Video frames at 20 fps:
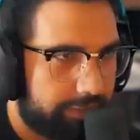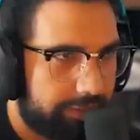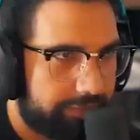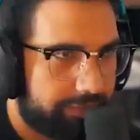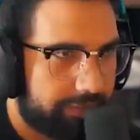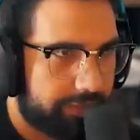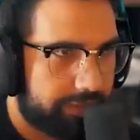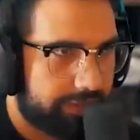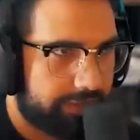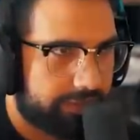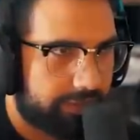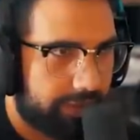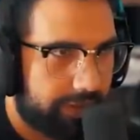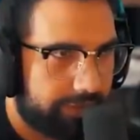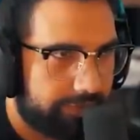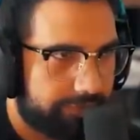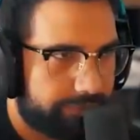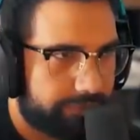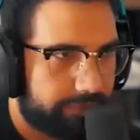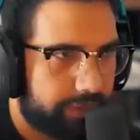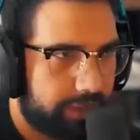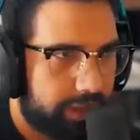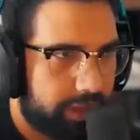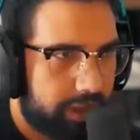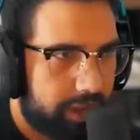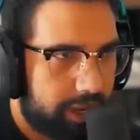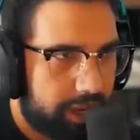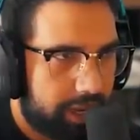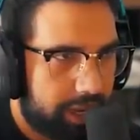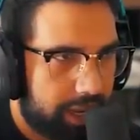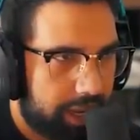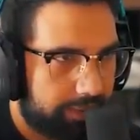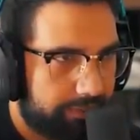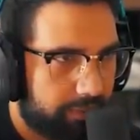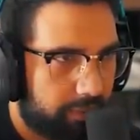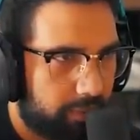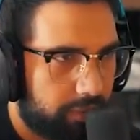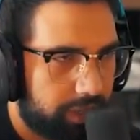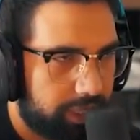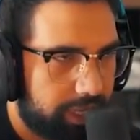lived in this life, I've
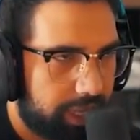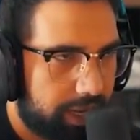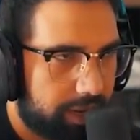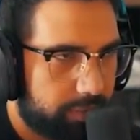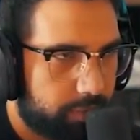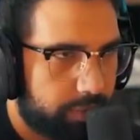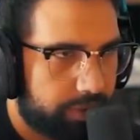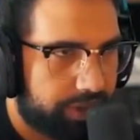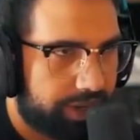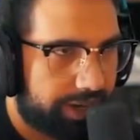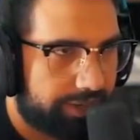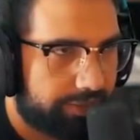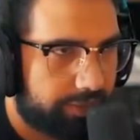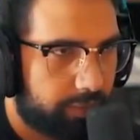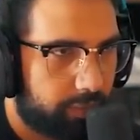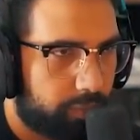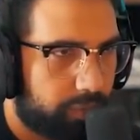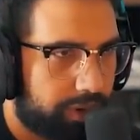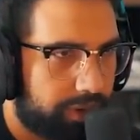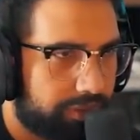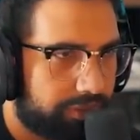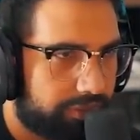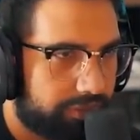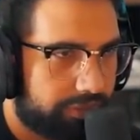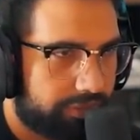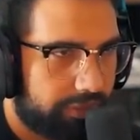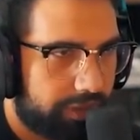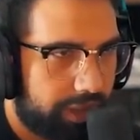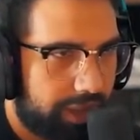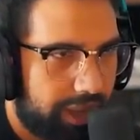only gotten rejected once.